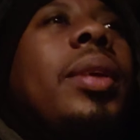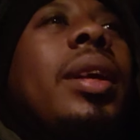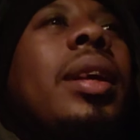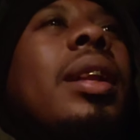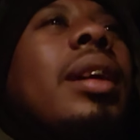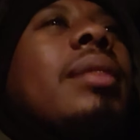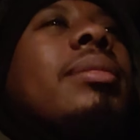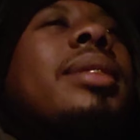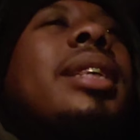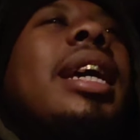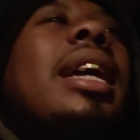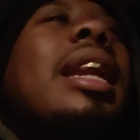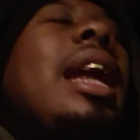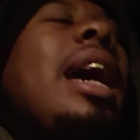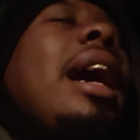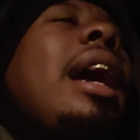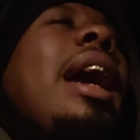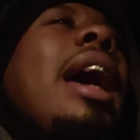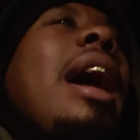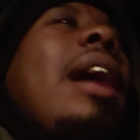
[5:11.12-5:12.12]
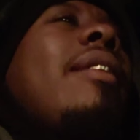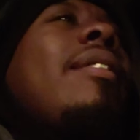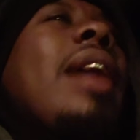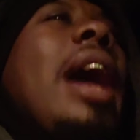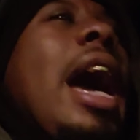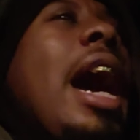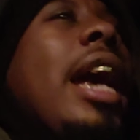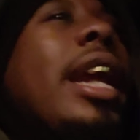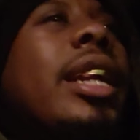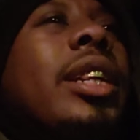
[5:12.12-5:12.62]
You know what I'm saying? Like have
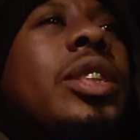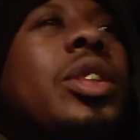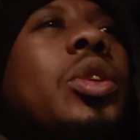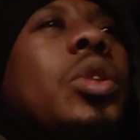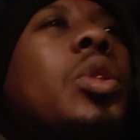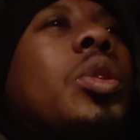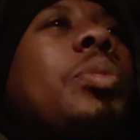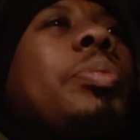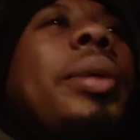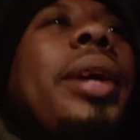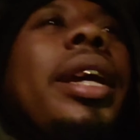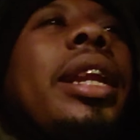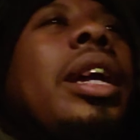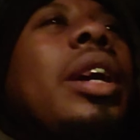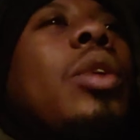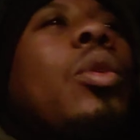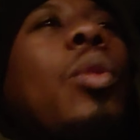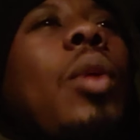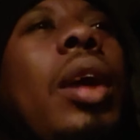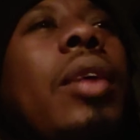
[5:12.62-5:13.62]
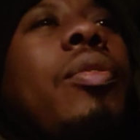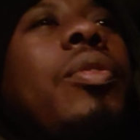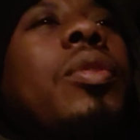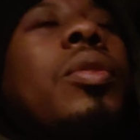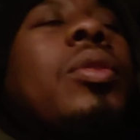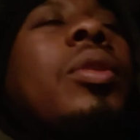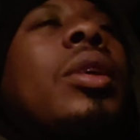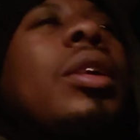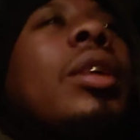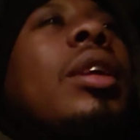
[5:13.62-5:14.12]
attitude, being
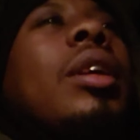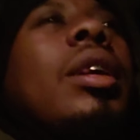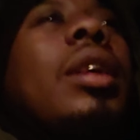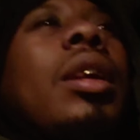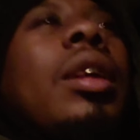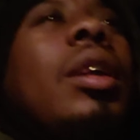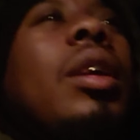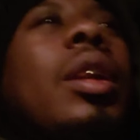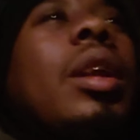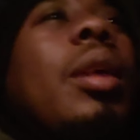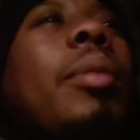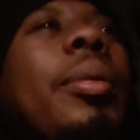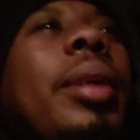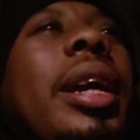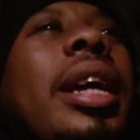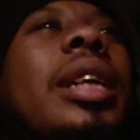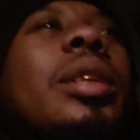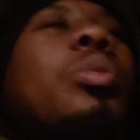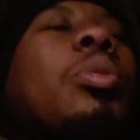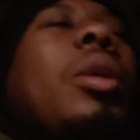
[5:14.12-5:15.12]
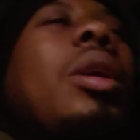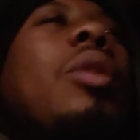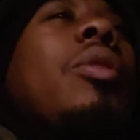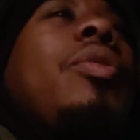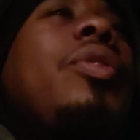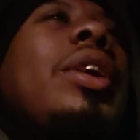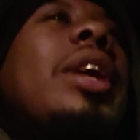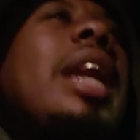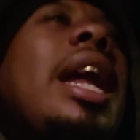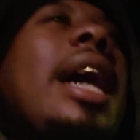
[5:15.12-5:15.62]
ungrateful. You know what I mean? Because we
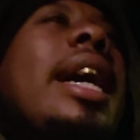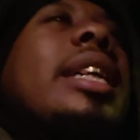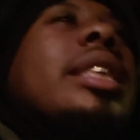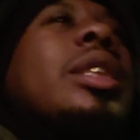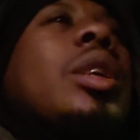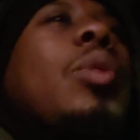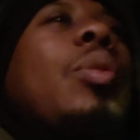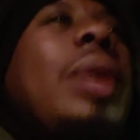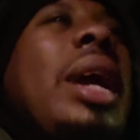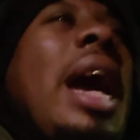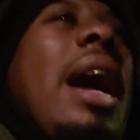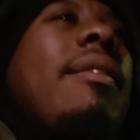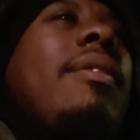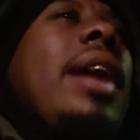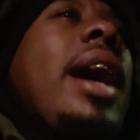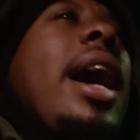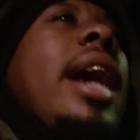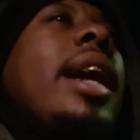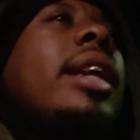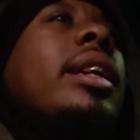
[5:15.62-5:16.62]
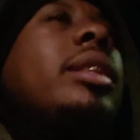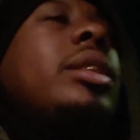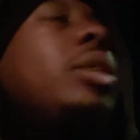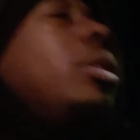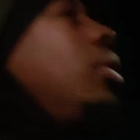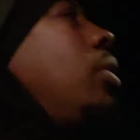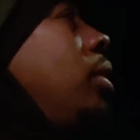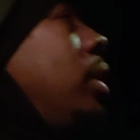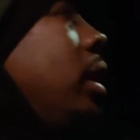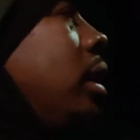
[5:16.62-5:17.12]
don't feel like it, so we have an
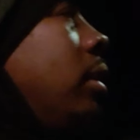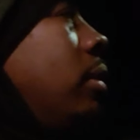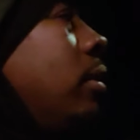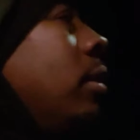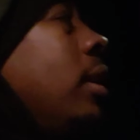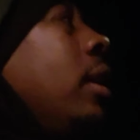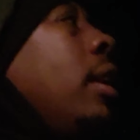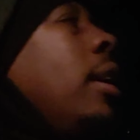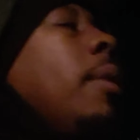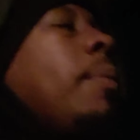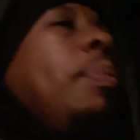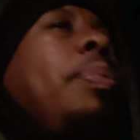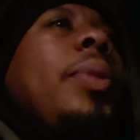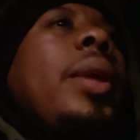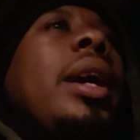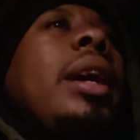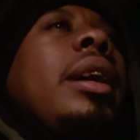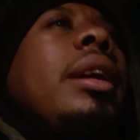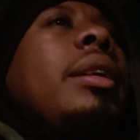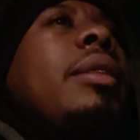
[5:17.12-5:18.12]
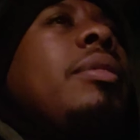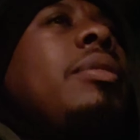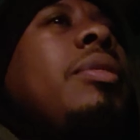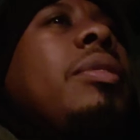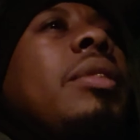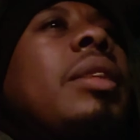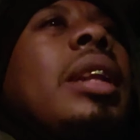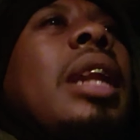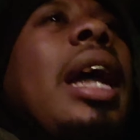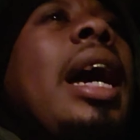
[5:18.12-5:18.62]
attitude of
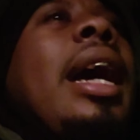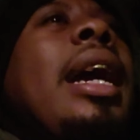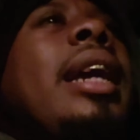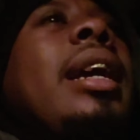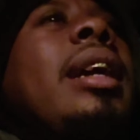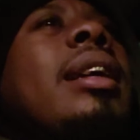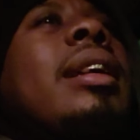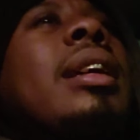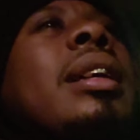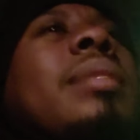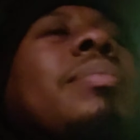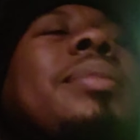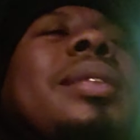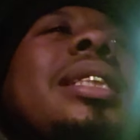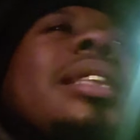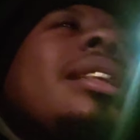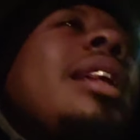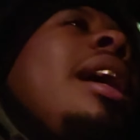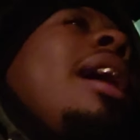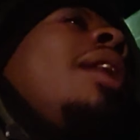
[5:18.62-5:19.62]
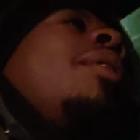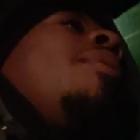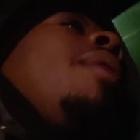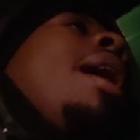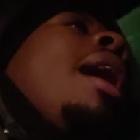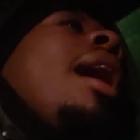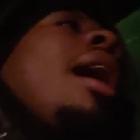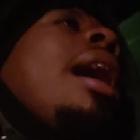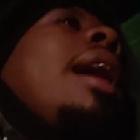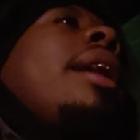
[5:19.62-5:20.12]
of like dang,
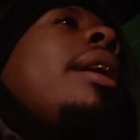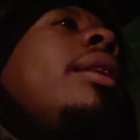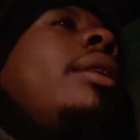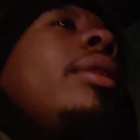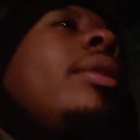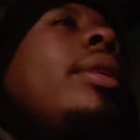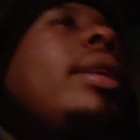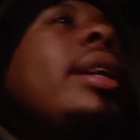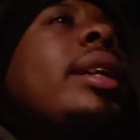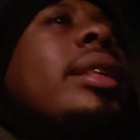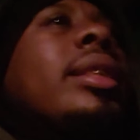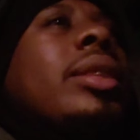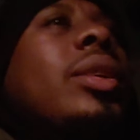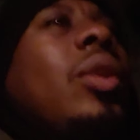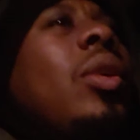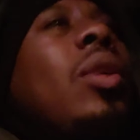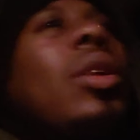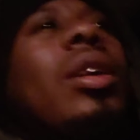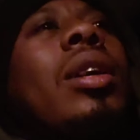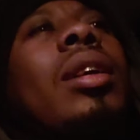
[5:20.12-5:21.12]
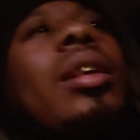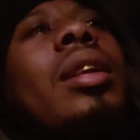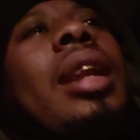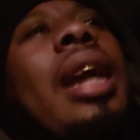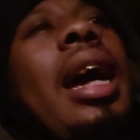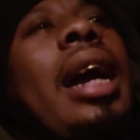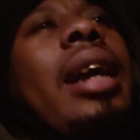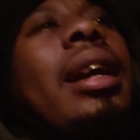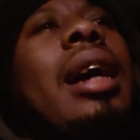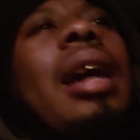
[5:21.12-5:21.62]
why I gotta do this? Or
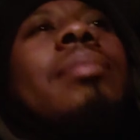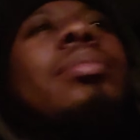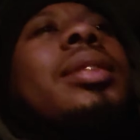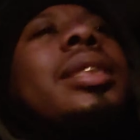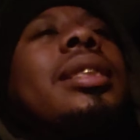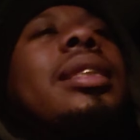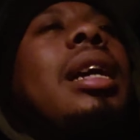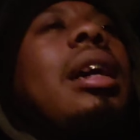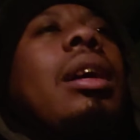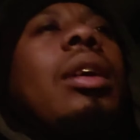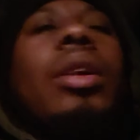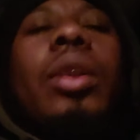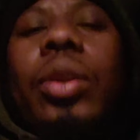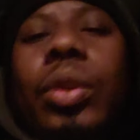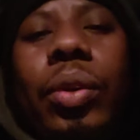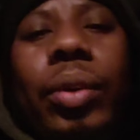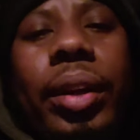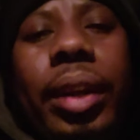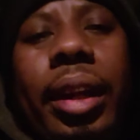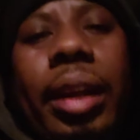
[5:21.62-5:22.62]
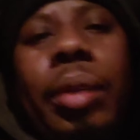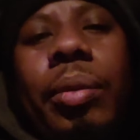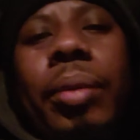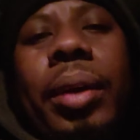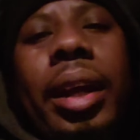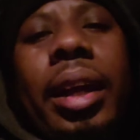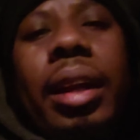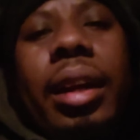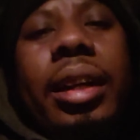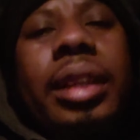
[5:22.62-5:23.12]
like, I'm just not gonna do it
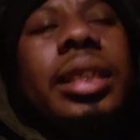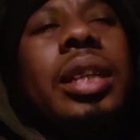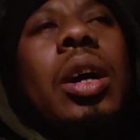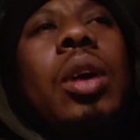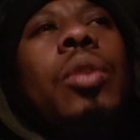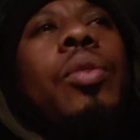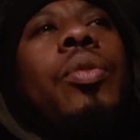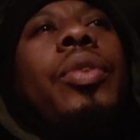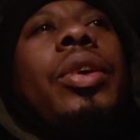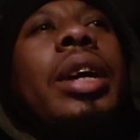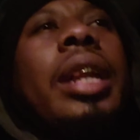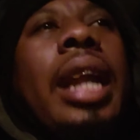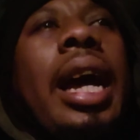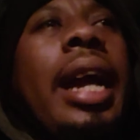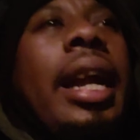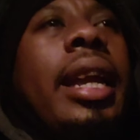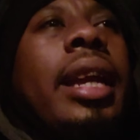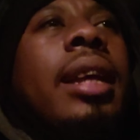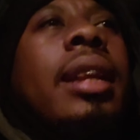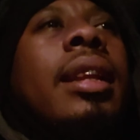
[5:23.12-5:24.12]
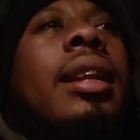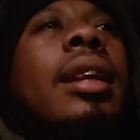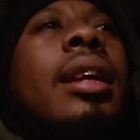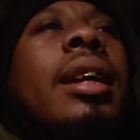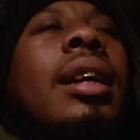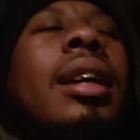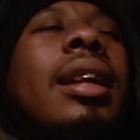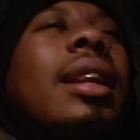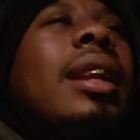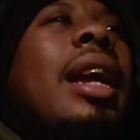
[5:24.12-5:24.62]
anyway because I don't feel like
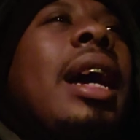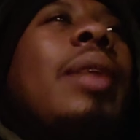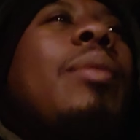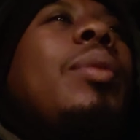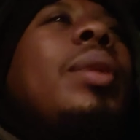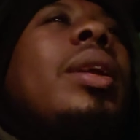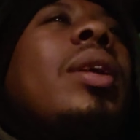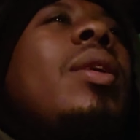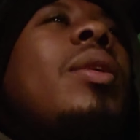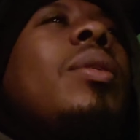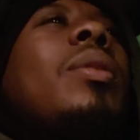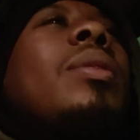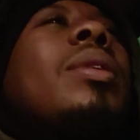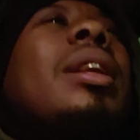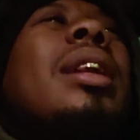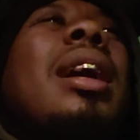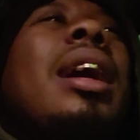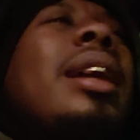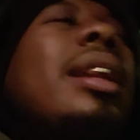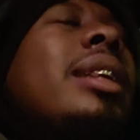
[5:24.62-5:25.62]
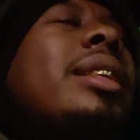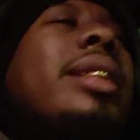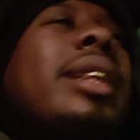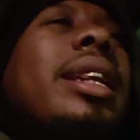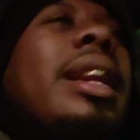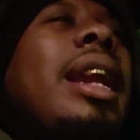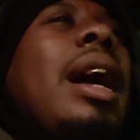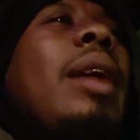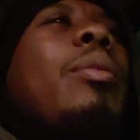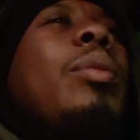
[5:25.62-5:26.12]
it. Like, we don't,
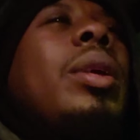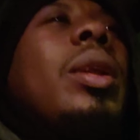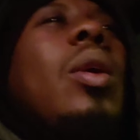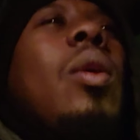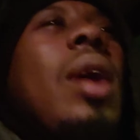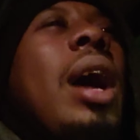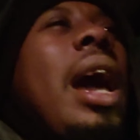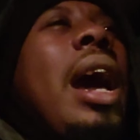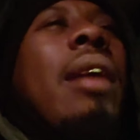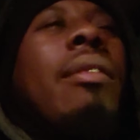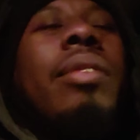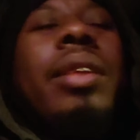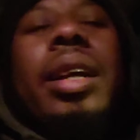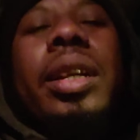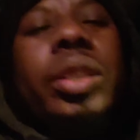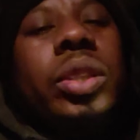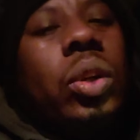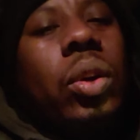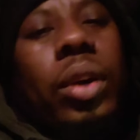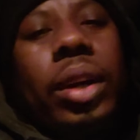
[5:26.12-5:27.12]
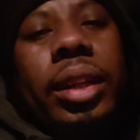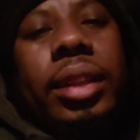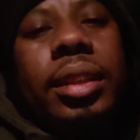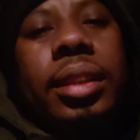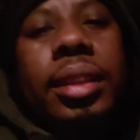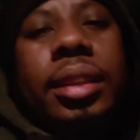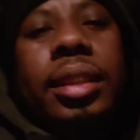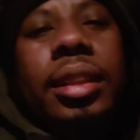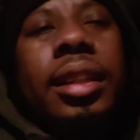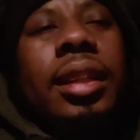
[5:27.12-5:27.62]
honestly, like, we don't have that
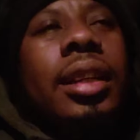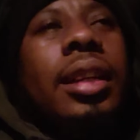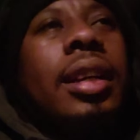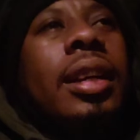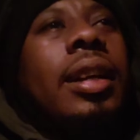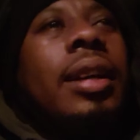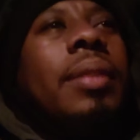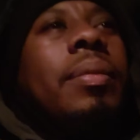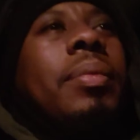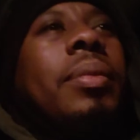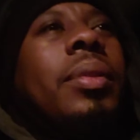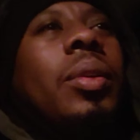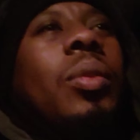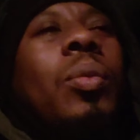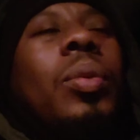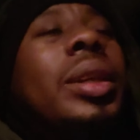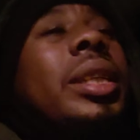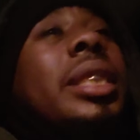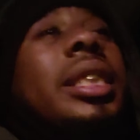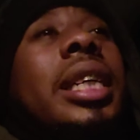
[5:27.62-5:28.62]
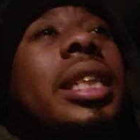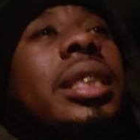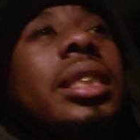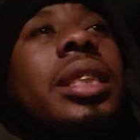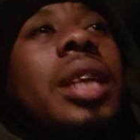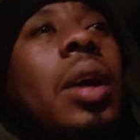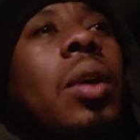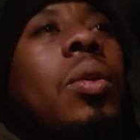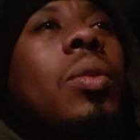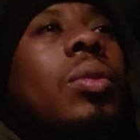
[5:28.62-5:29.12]
choice. We just
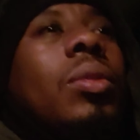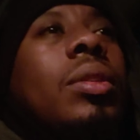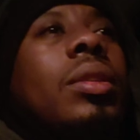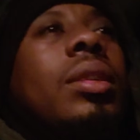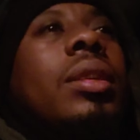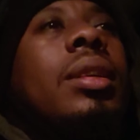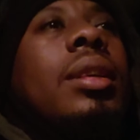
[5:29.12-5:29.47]
don't.